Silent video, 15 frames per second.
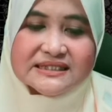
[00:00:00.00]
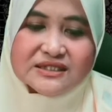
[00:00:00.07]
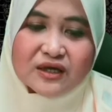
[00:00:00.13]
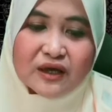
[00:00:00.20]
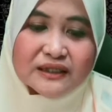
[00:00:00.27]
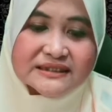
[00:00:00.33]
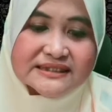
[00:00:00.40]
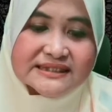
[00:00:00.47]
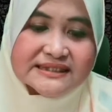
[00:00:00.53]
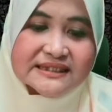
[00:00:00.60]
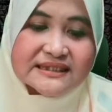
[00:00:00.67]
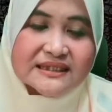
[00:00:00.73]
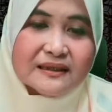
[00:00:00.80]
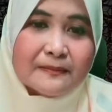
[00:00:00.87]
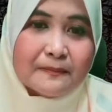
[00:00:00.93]
is
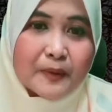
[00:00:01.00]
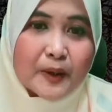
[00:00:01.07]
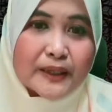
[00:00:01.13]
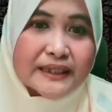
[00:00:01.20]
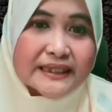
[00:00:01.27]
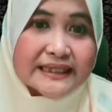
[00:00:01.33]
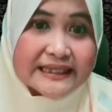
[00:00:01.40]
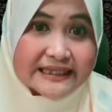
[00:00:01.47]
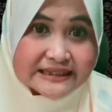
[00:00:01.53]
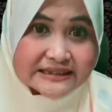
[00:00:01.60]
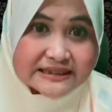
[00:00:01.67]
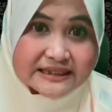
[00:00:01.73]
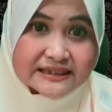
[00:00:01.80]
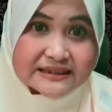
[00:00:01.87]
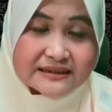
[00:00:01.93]
contingent upon the
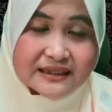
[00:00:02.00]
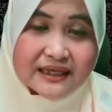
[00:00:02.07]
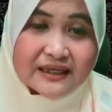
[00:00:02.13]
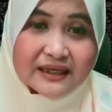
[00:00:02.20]
internal